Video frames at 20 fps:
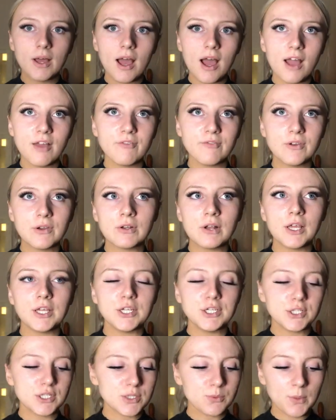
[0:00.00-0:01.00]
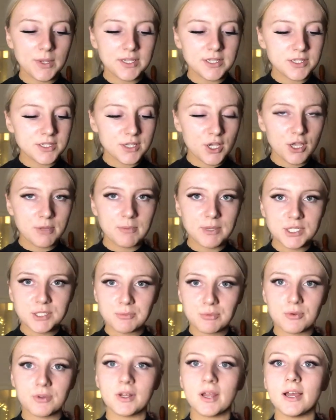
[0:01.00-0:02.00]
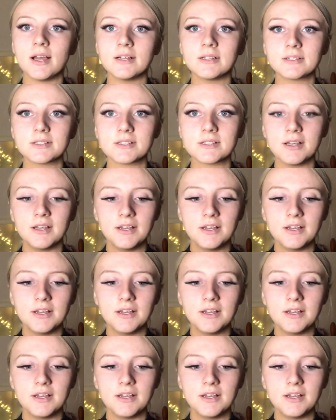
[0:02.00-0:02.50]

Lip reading: I feel like you just waste so much product